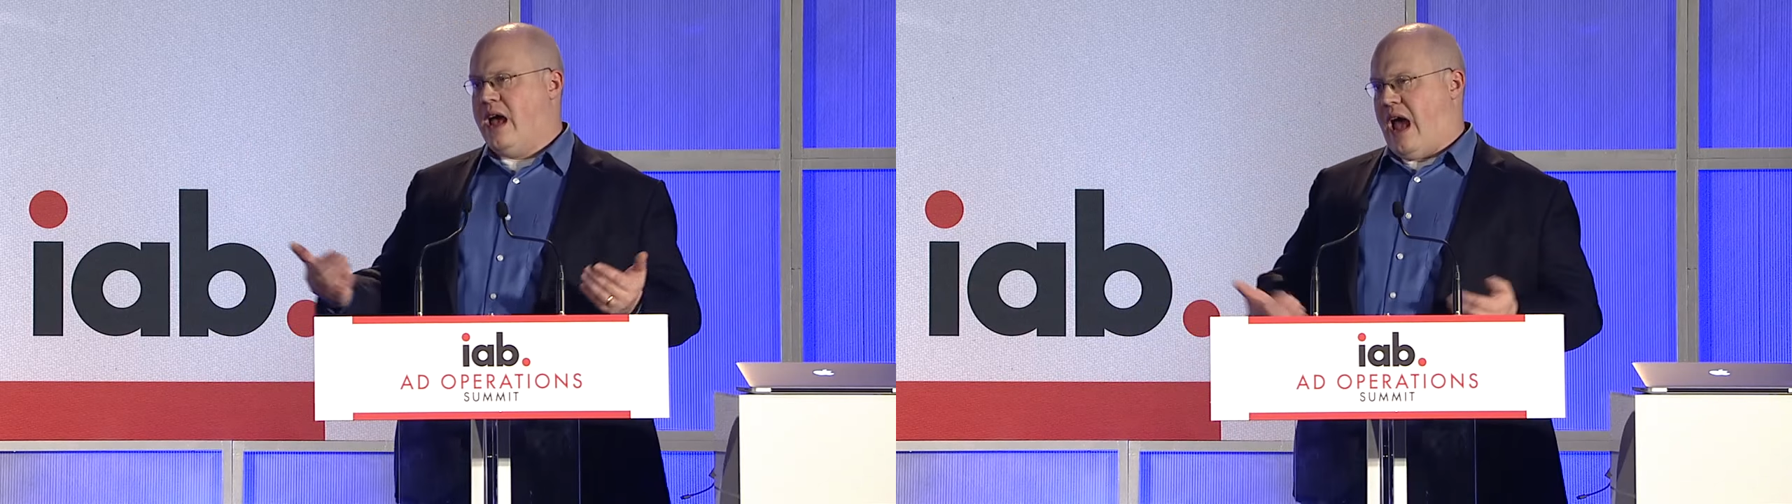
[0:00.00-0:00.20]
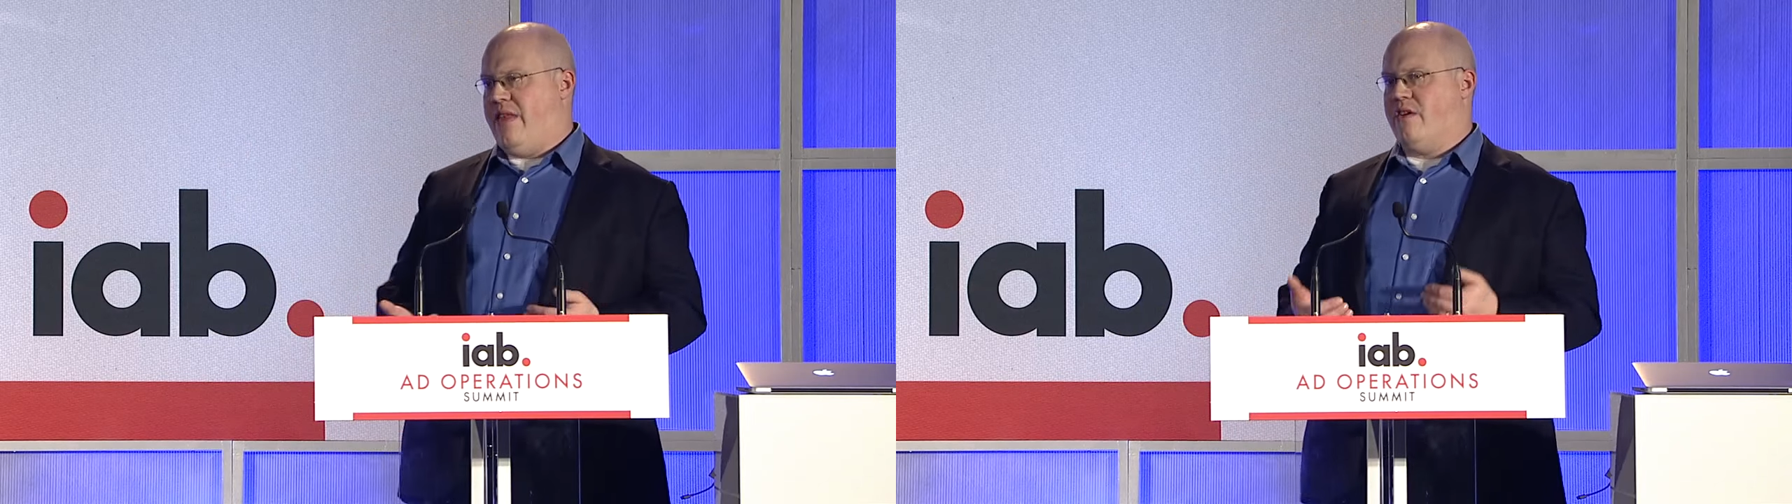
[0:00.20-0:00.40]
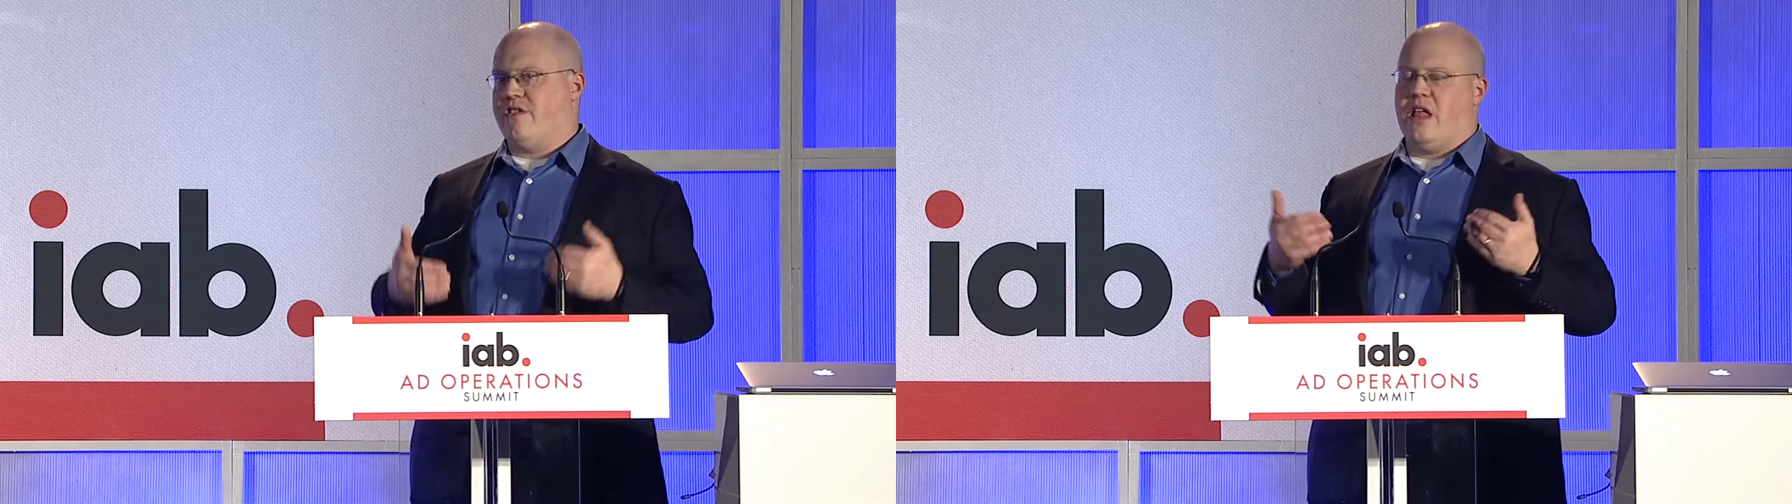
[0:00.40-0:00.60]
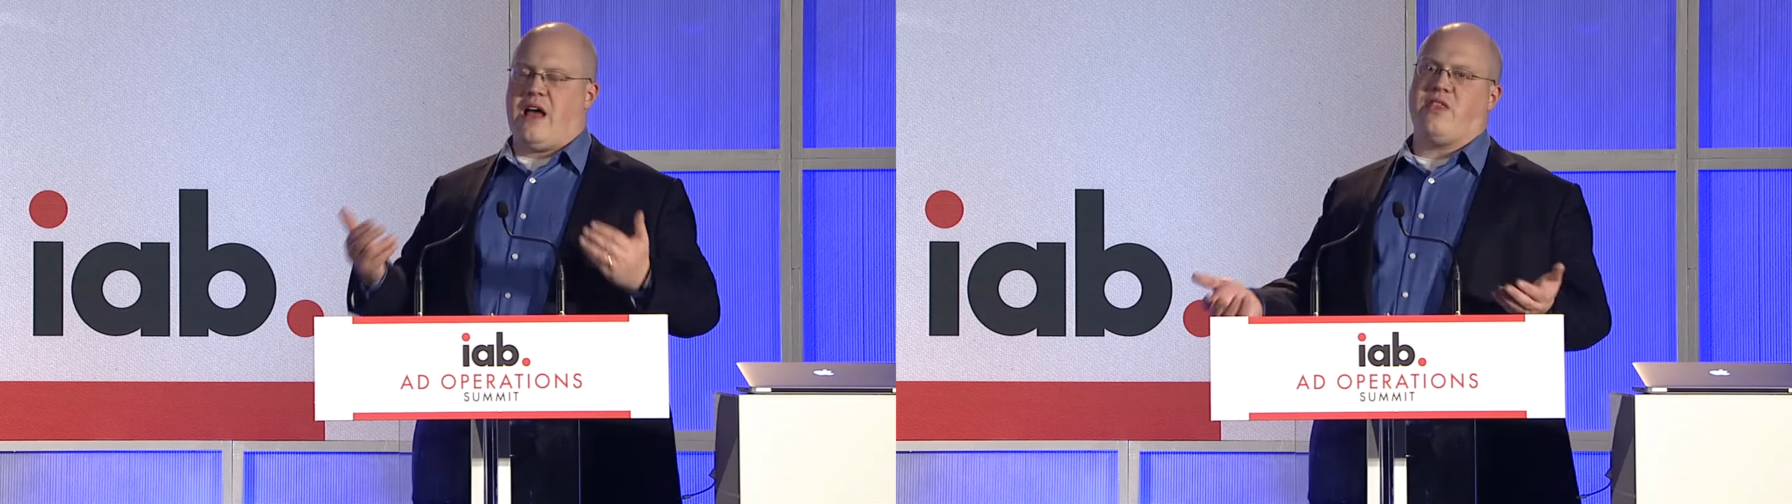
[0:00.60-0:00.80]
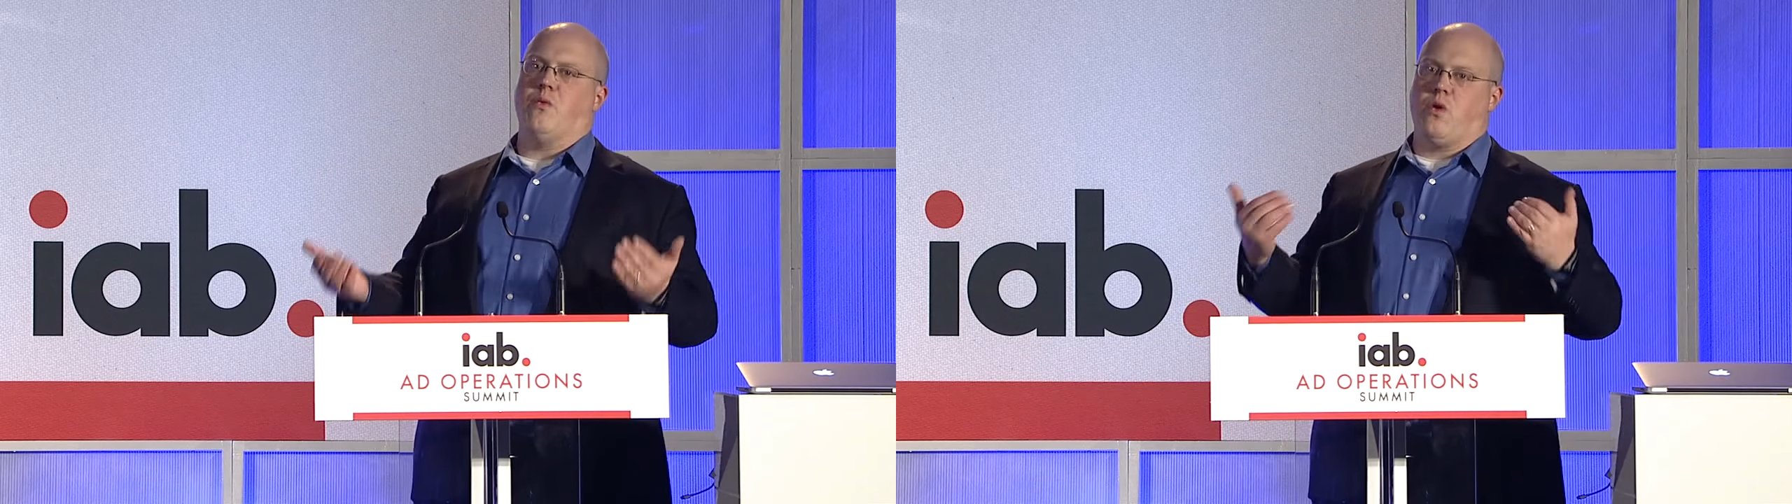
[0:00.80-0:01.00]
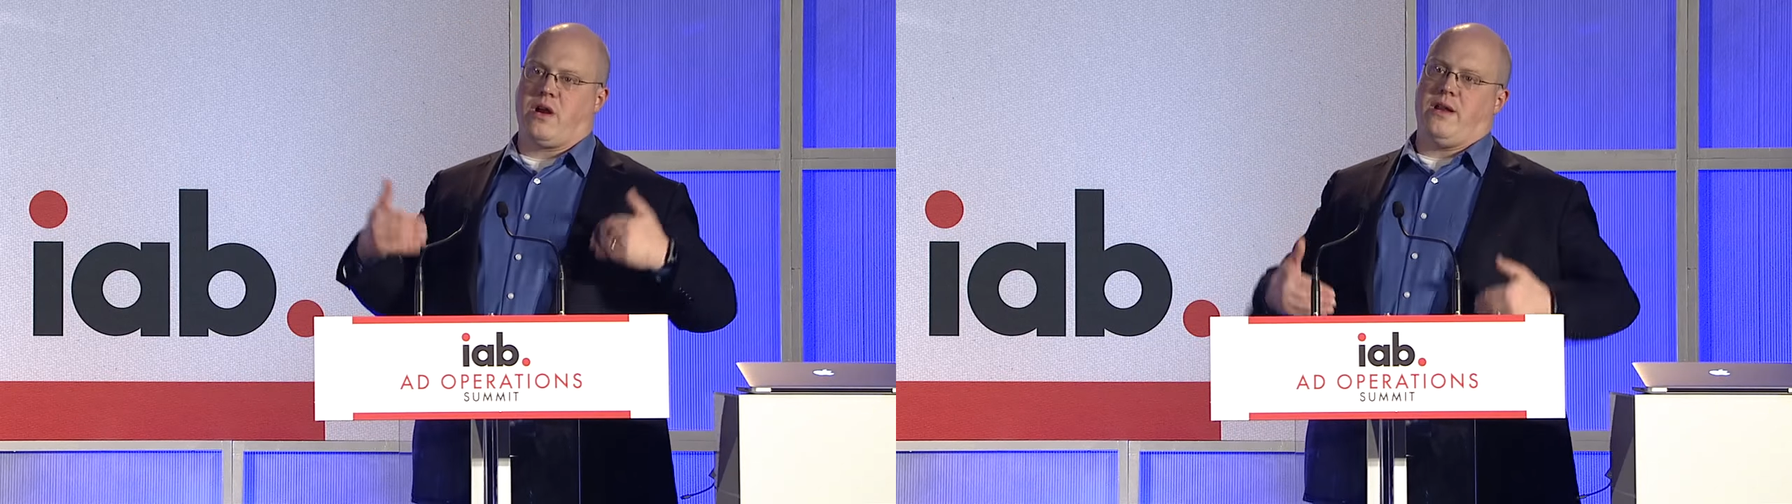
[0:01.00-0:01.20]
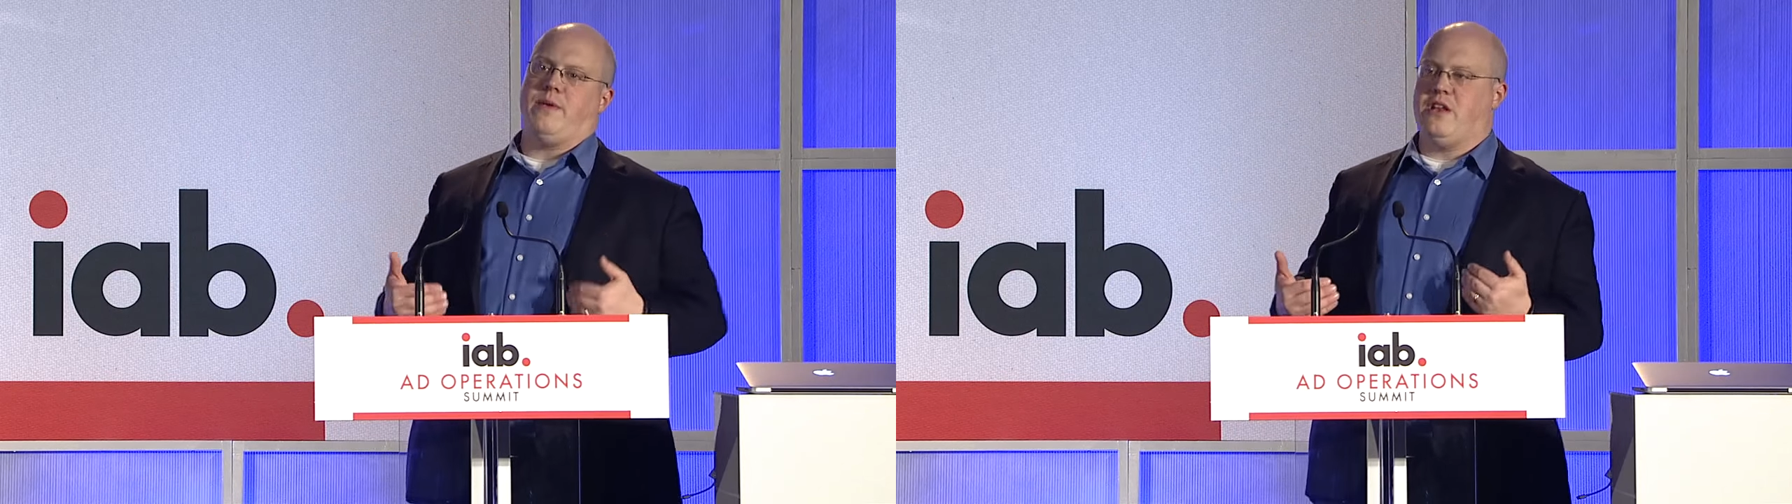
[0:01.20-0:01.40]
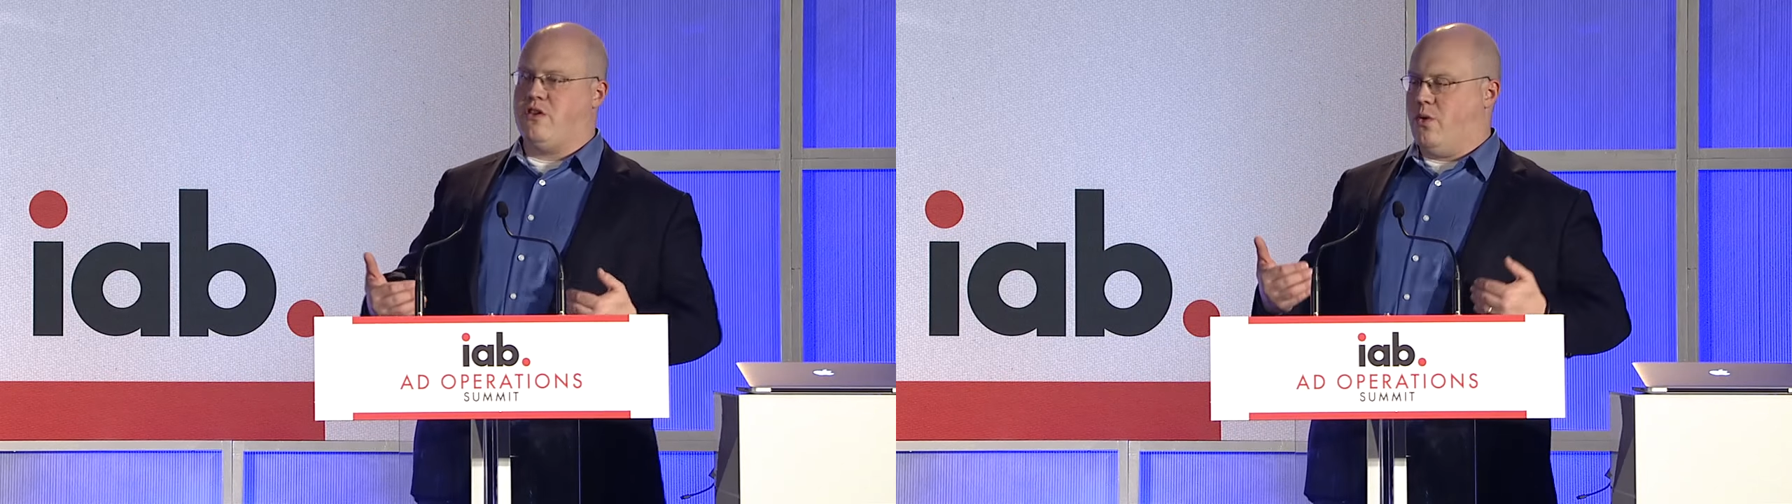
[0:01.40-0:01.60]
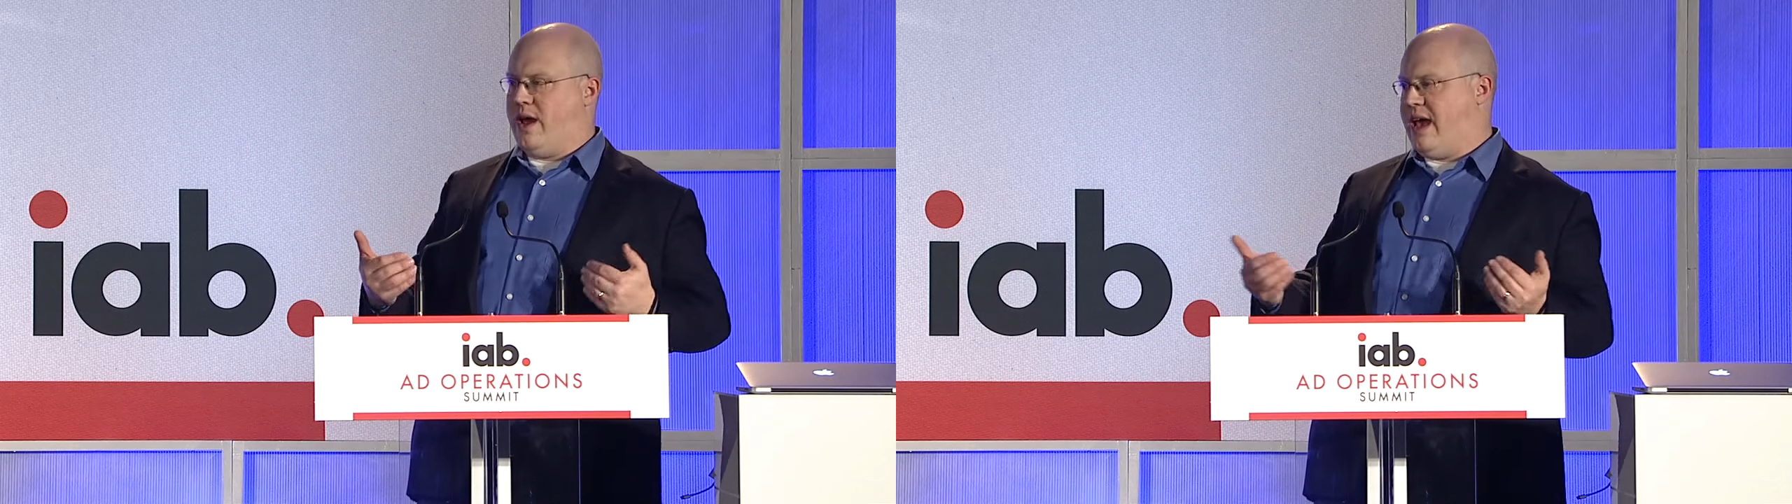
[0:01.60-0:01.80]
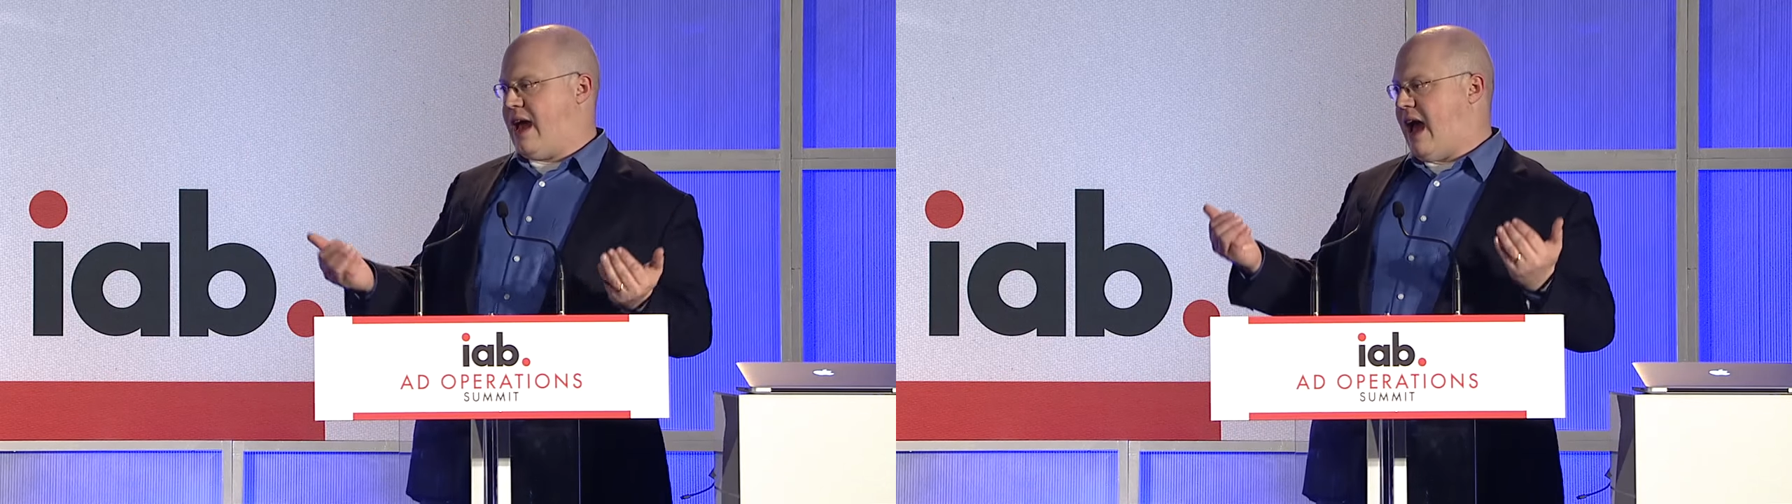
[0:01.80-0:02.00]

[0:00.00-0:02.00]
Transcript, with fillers: And there's a lot that we're going to be doing